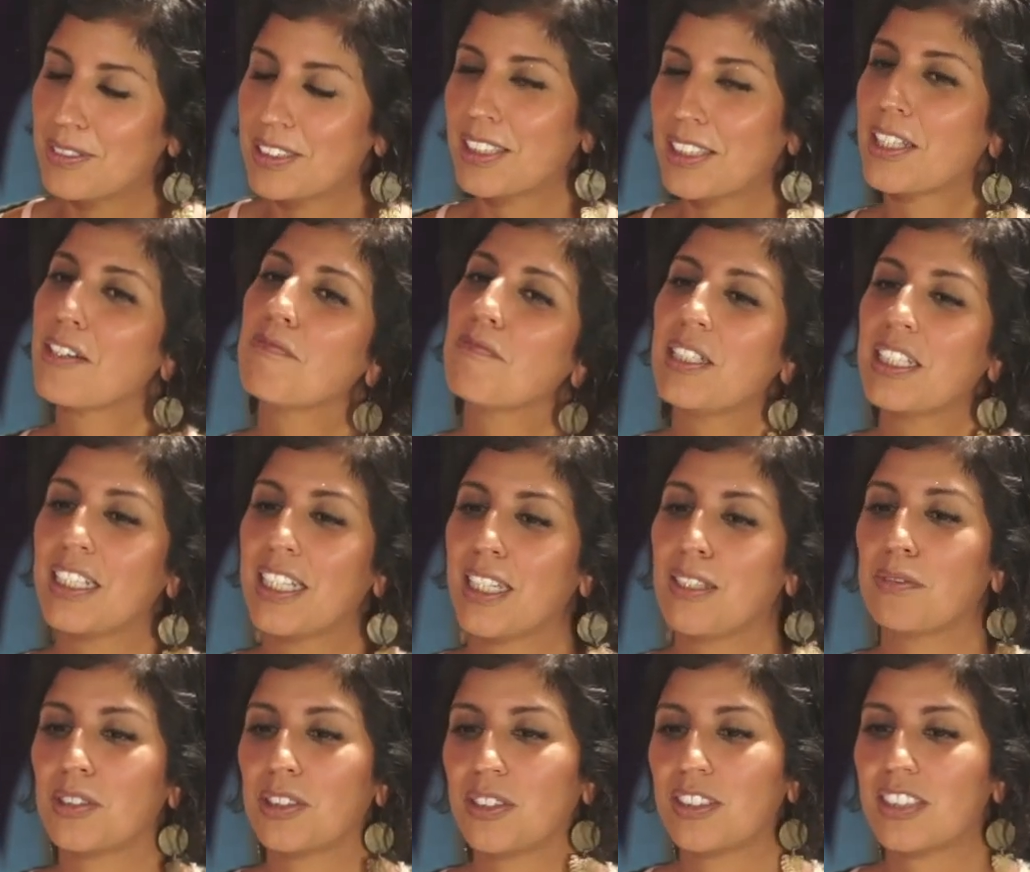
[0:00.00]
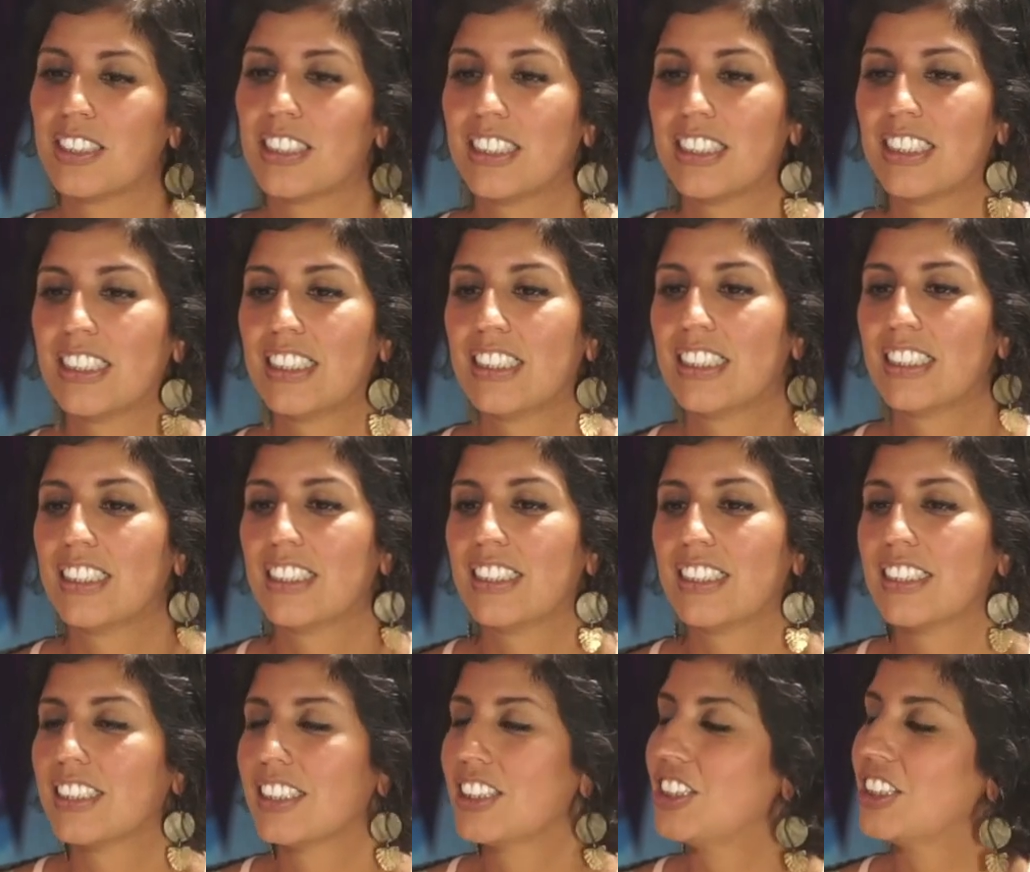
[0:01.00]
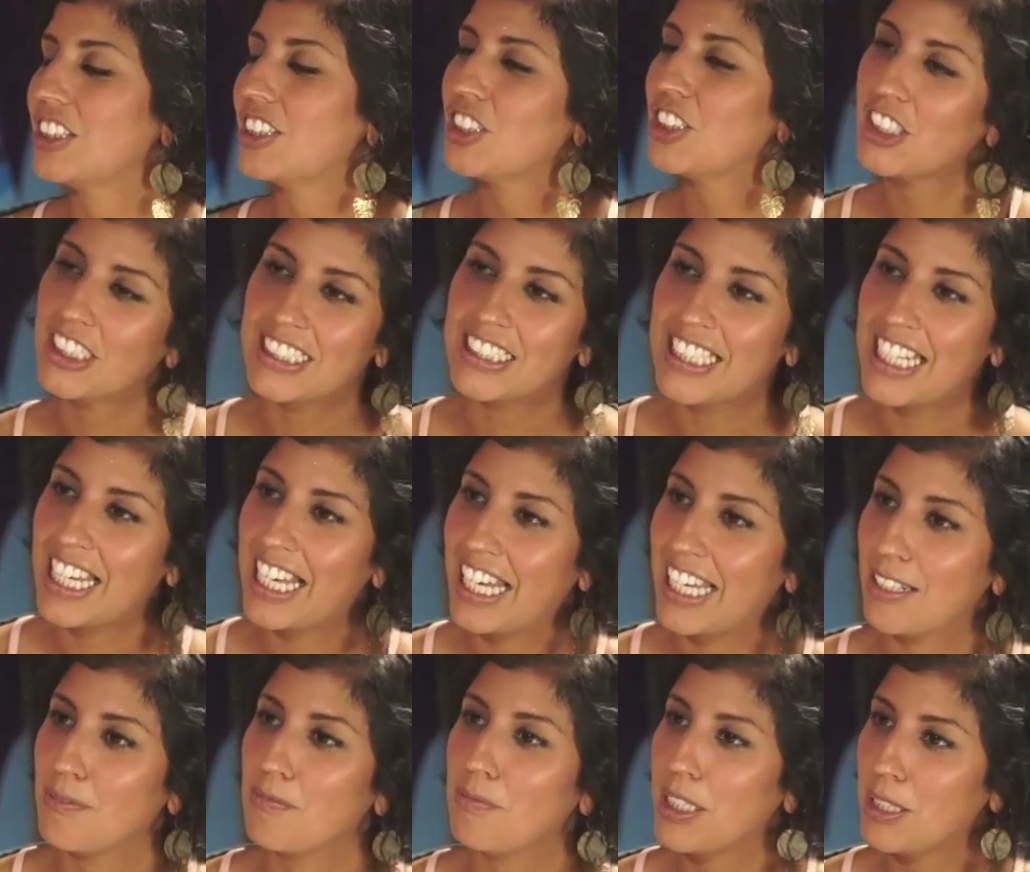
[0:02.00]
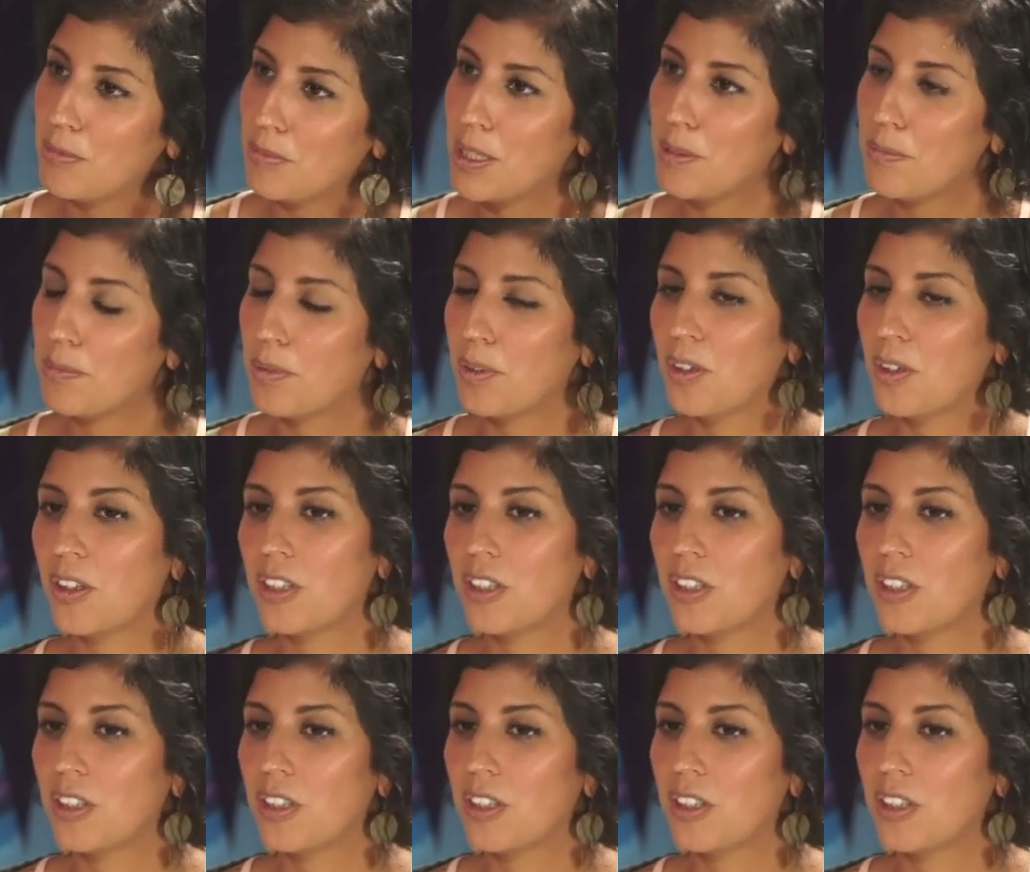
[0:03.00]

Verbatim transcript: I love being able to just chit-chat and meet people,